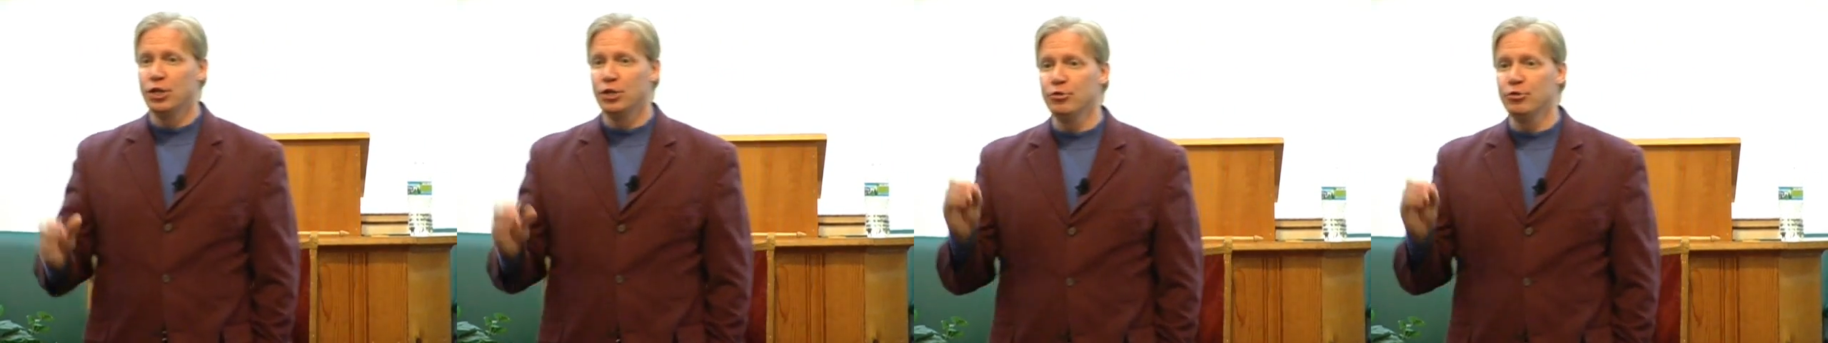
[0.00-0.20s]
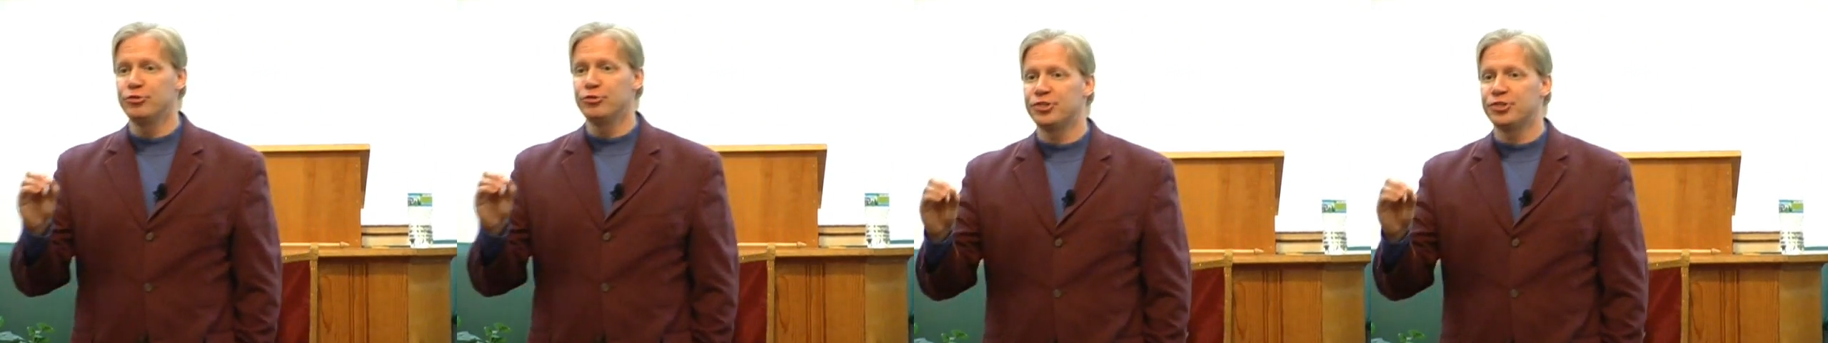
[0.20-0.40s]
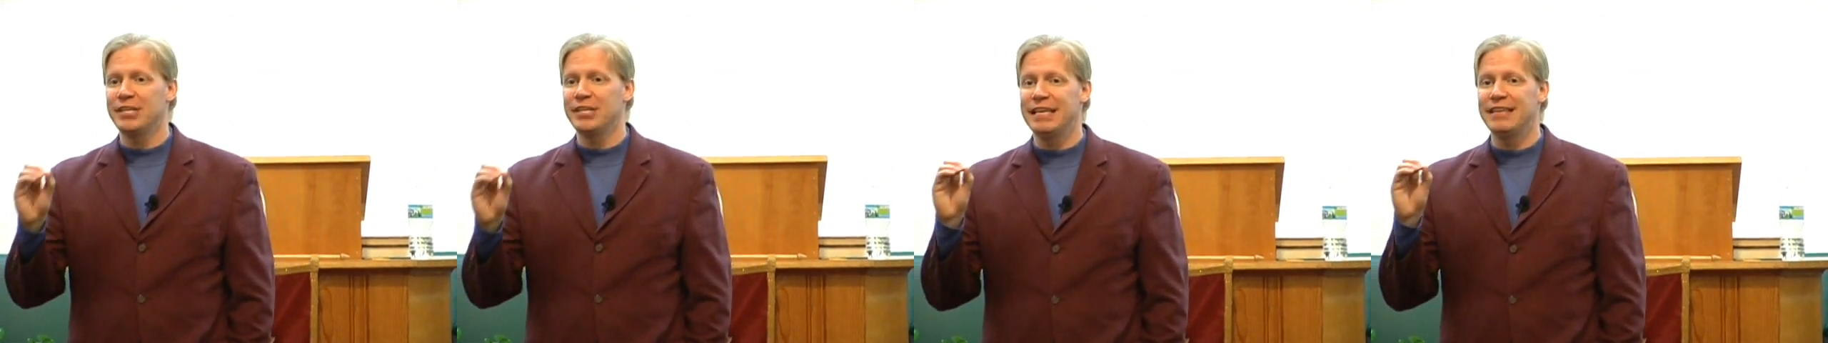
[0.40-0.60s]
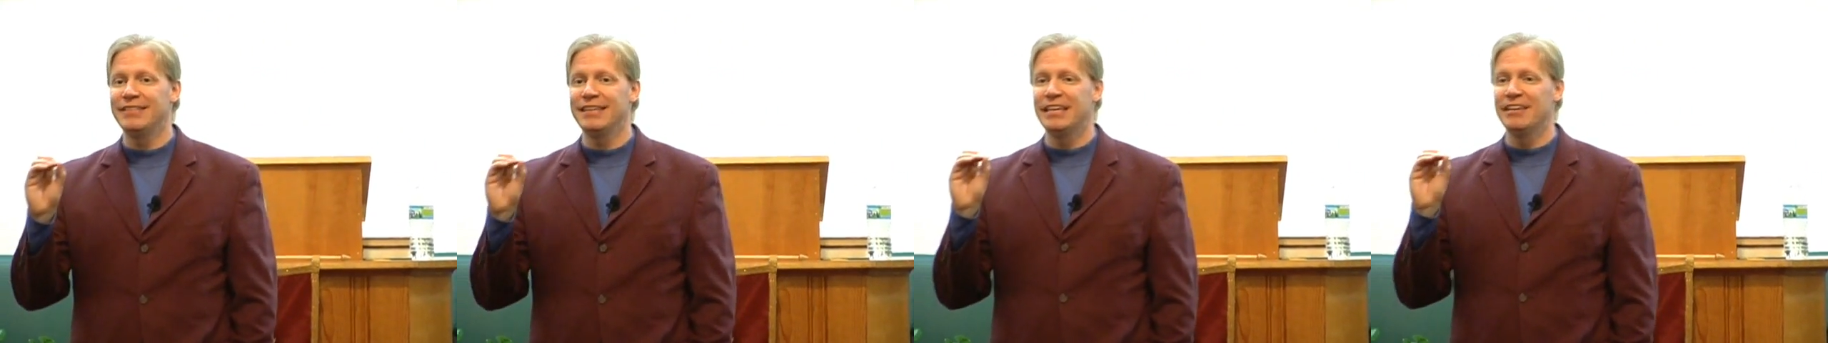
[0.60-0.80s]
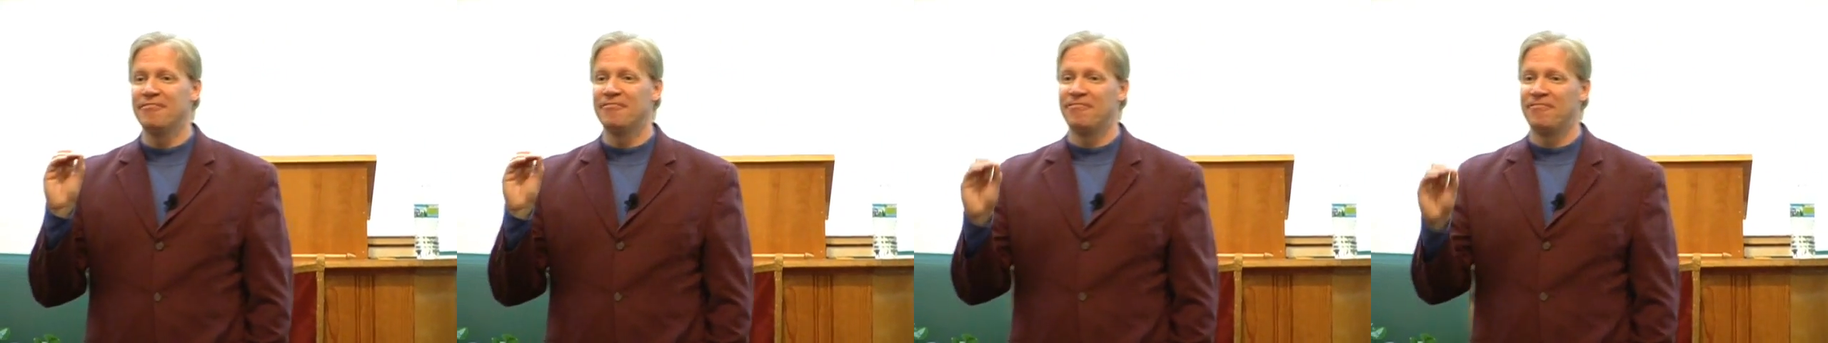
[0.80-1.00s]
You see
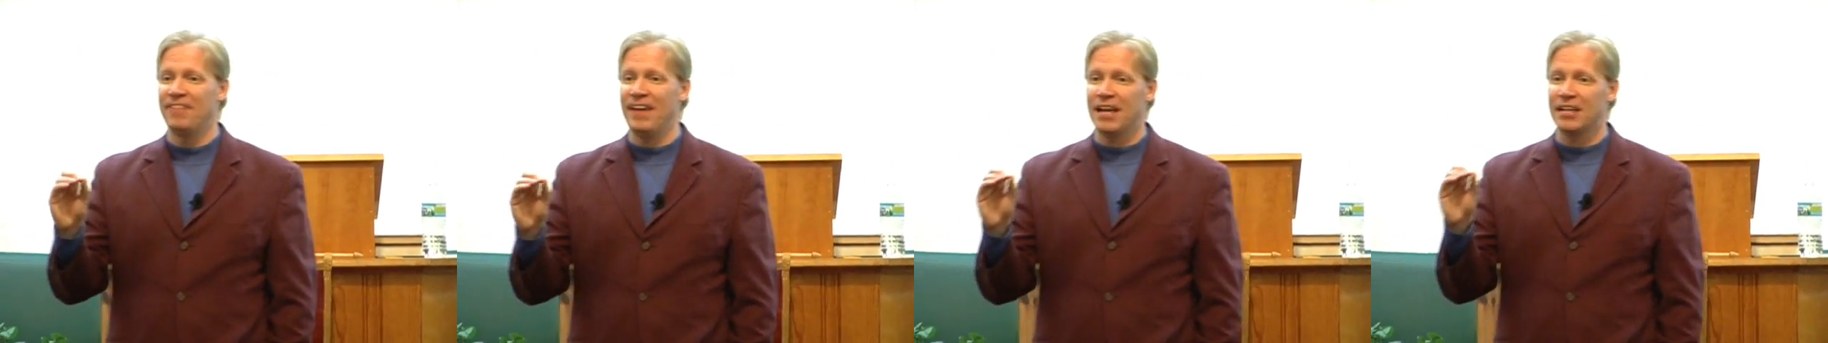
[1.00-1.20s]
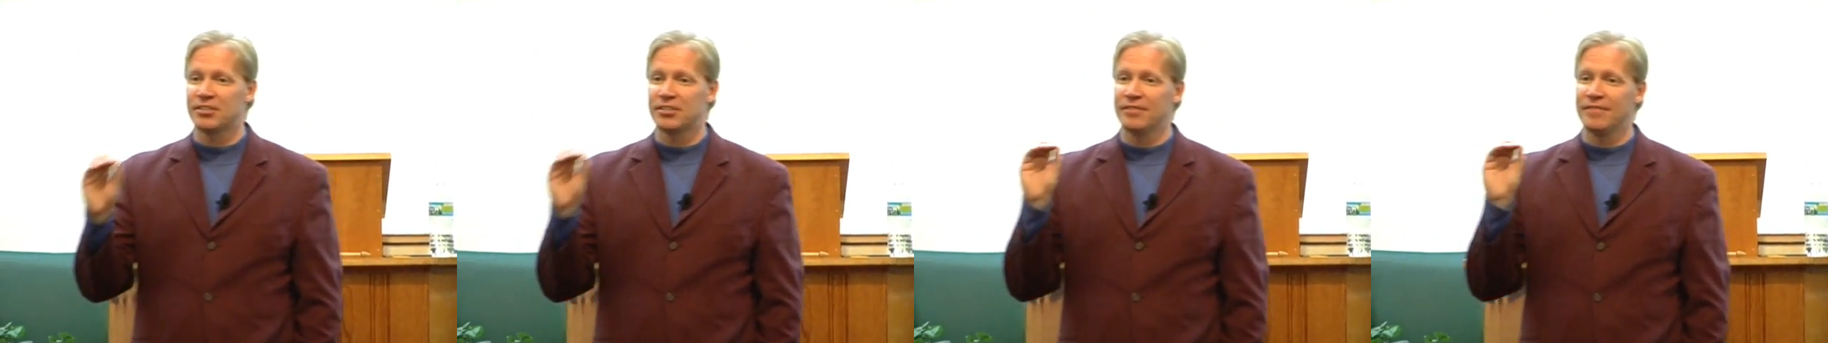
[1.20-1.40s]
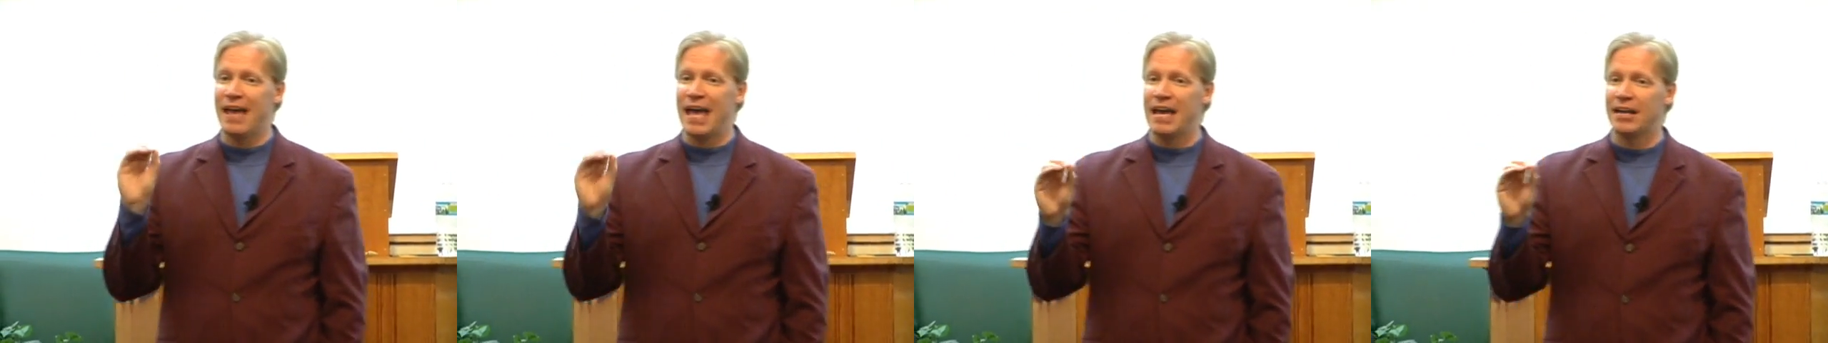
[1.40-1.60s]
the effects of